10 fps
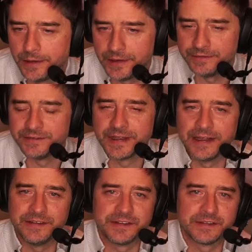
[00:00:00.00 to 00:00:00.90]

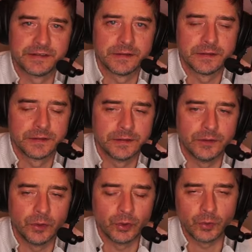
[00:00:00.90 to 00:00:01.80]
Intense
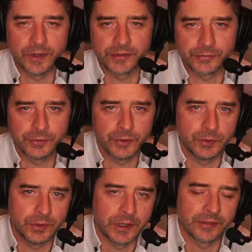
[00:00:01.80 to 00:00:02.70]
all the way
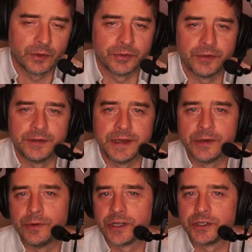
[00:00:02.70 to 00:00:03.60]
through. I thought the
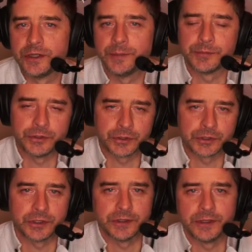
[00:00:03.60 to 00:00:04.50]
direction, the
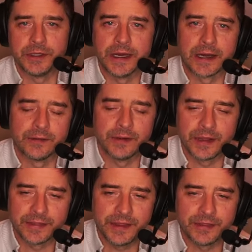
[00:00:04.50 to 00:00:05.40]
production, the act. Well,
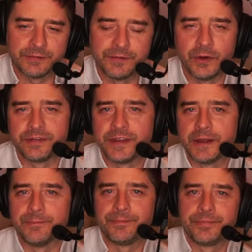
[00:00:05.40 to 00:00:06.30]
I think the first thing
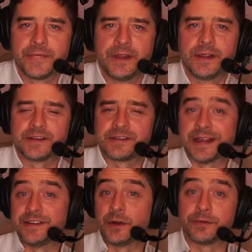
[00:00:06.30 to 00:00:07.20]
that
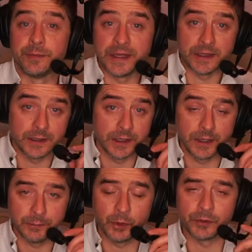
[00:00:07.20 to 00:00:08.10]
stands out for me
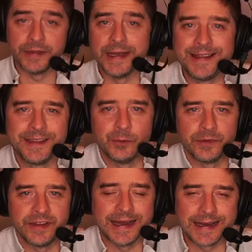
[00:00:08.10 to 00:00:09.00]
more than anything was
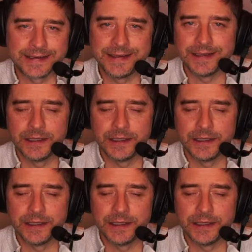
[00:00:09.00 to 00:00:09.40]
the acting.